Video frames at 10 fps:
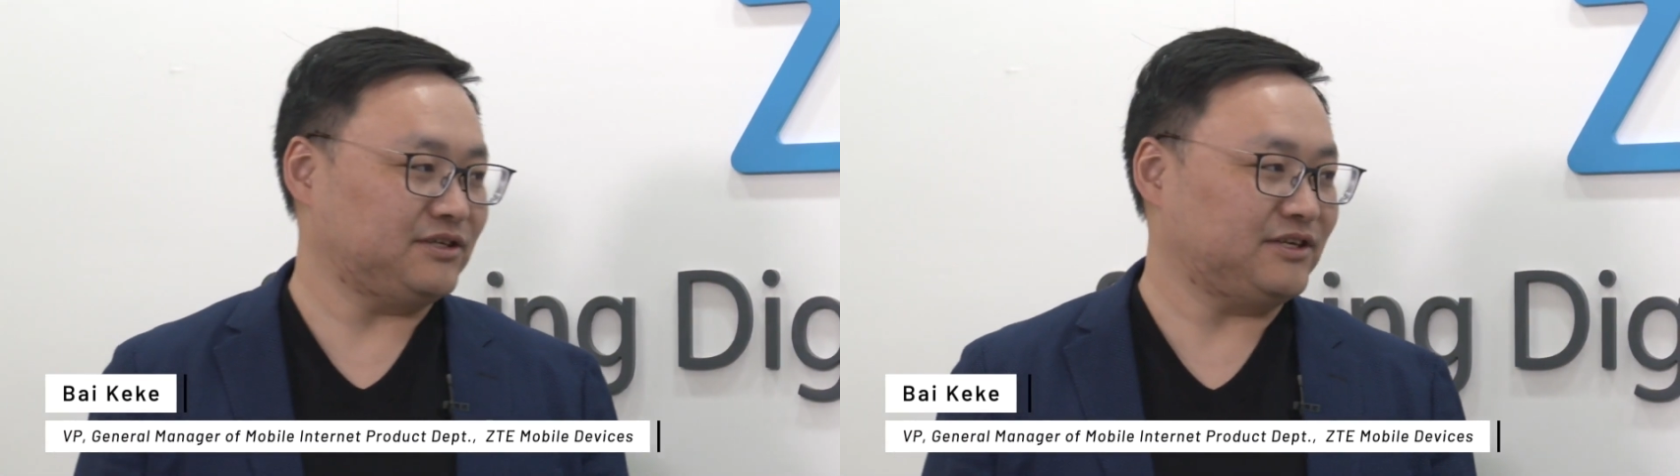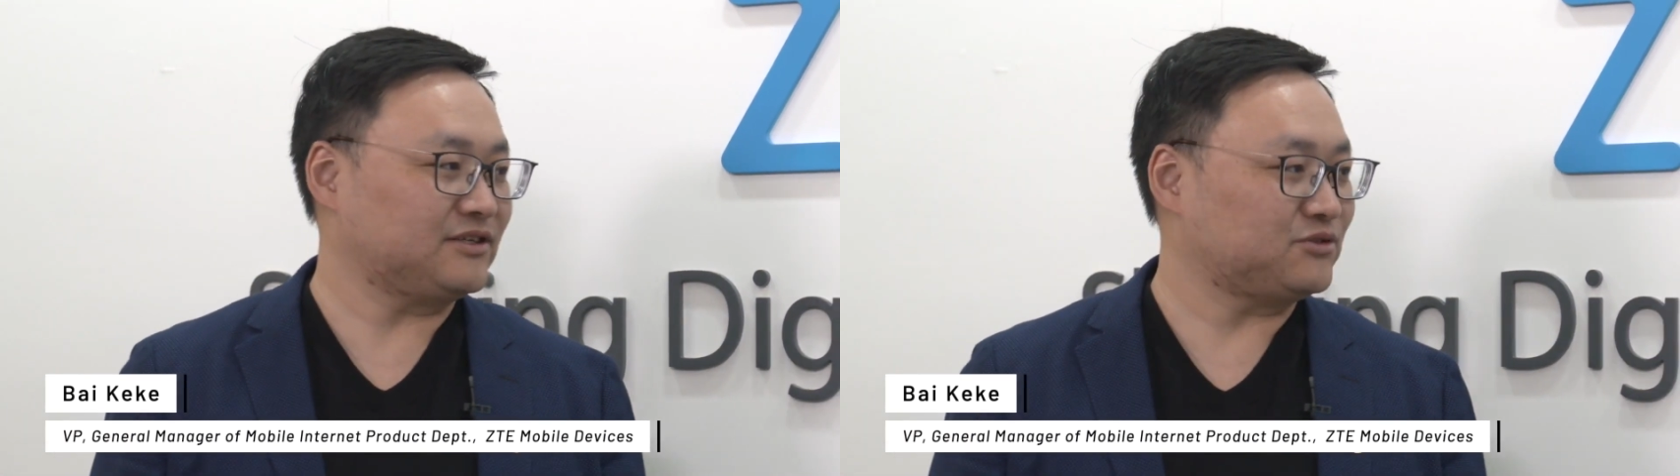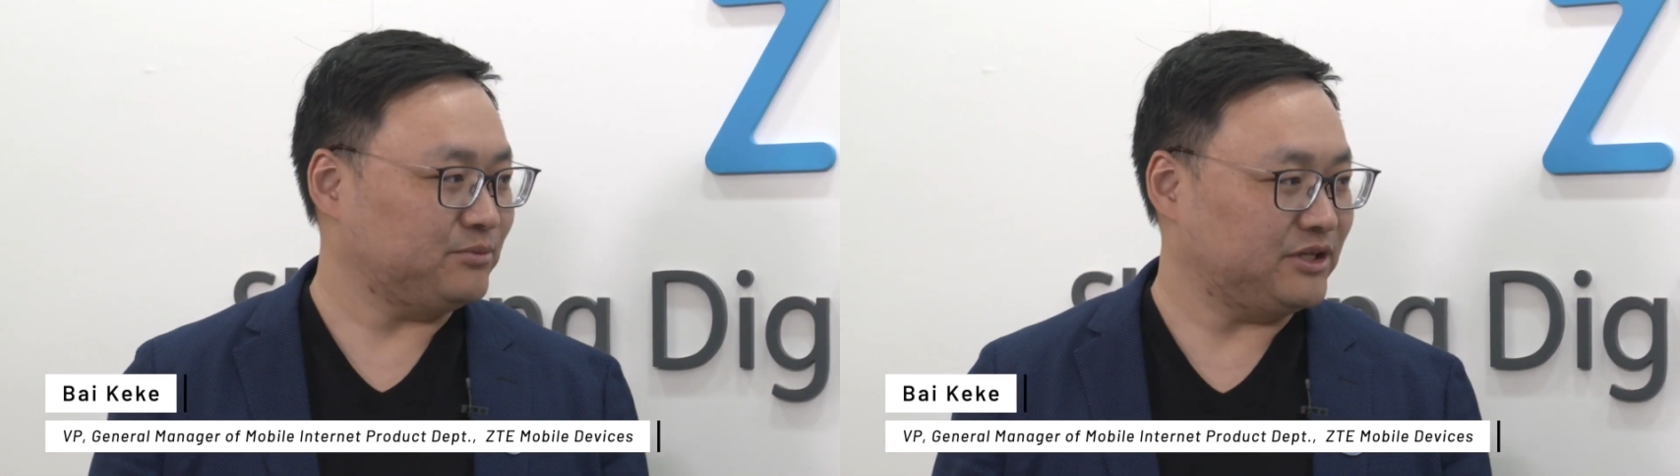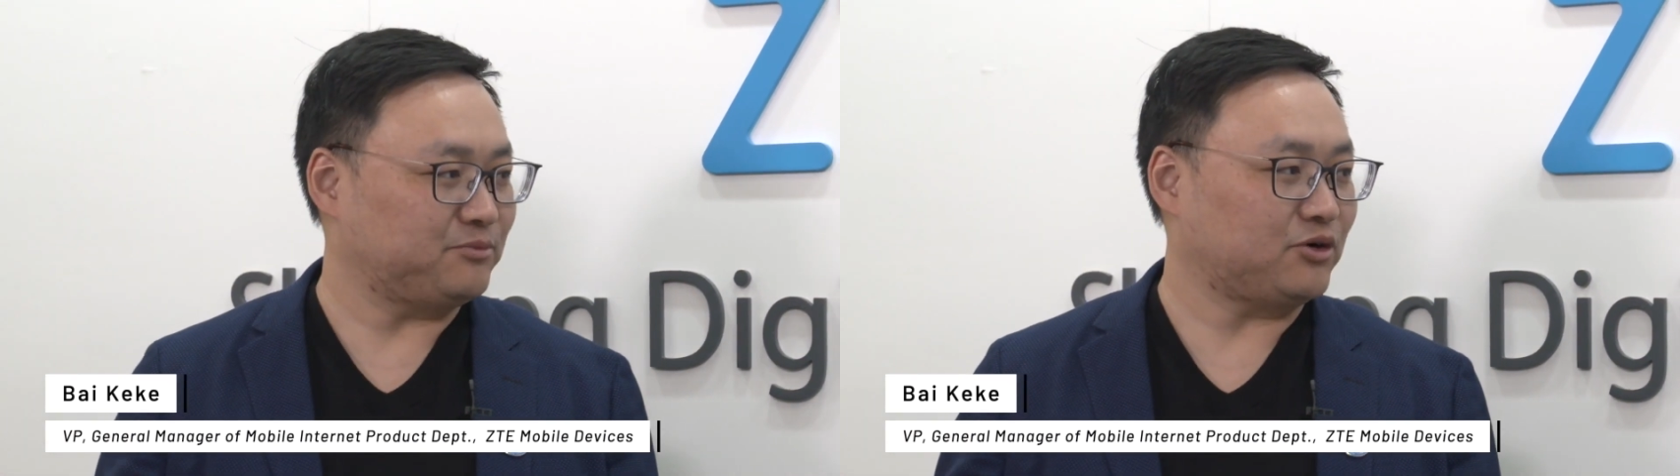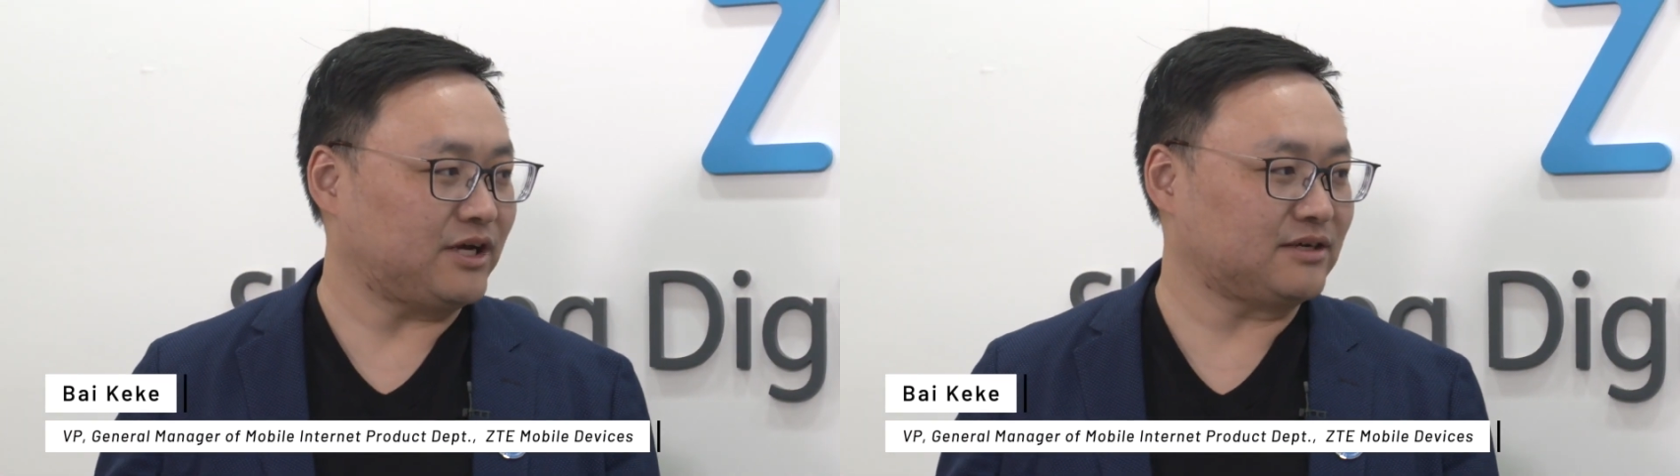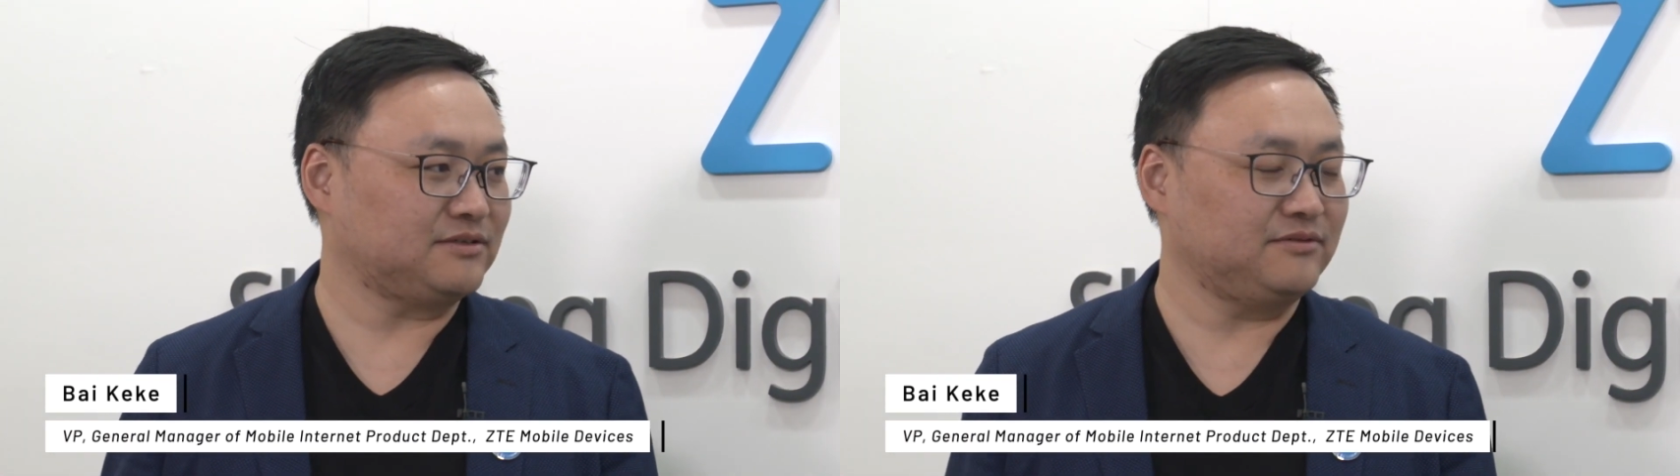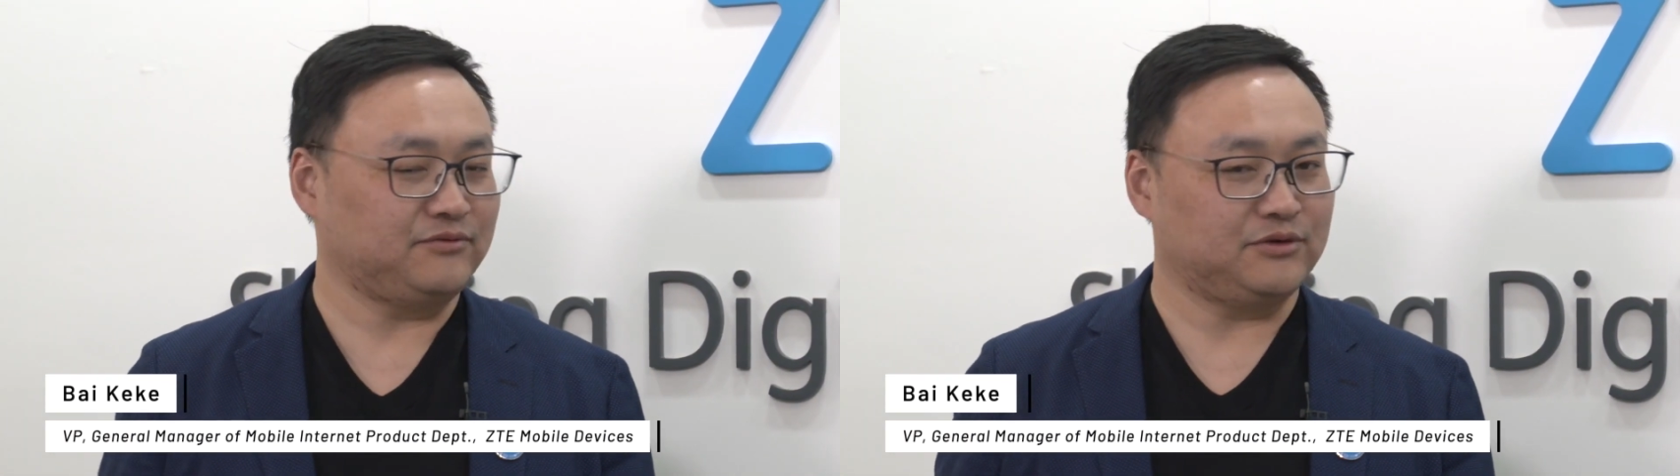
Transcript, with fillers: there are so many products mm.